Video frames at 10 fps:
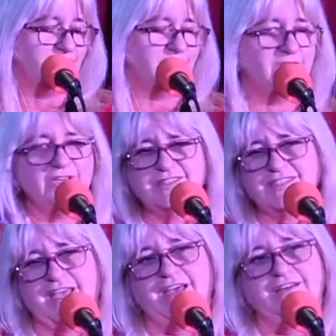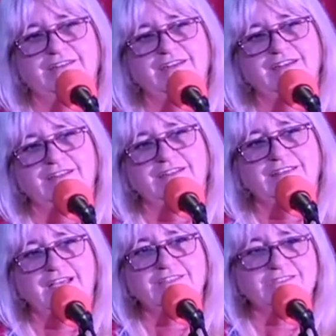Turns out
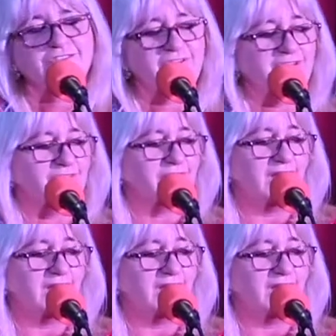that string of